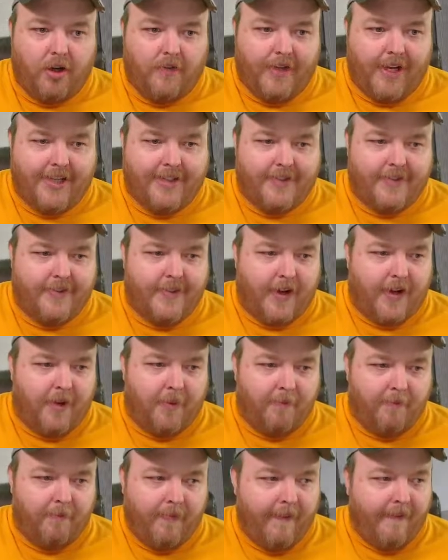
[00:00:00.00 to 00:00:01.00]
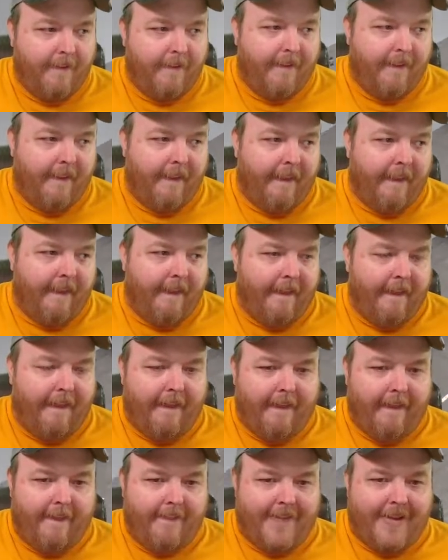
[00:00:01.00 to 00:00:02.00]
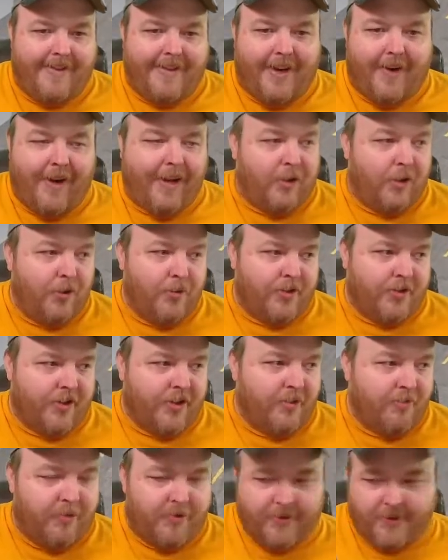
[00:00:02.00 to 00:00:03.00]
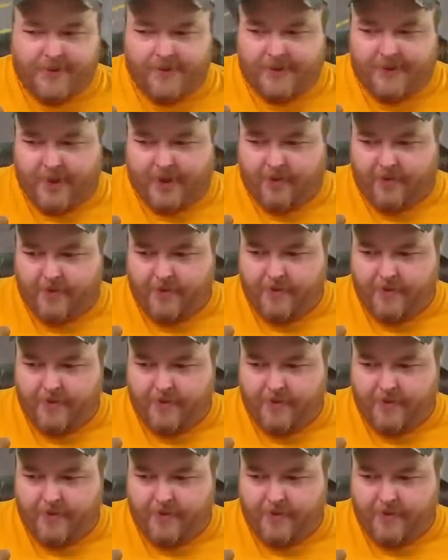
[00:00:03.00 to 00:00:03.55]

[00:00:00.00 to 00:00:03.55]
That's dumb. That's how I lose Kerbals and stuff.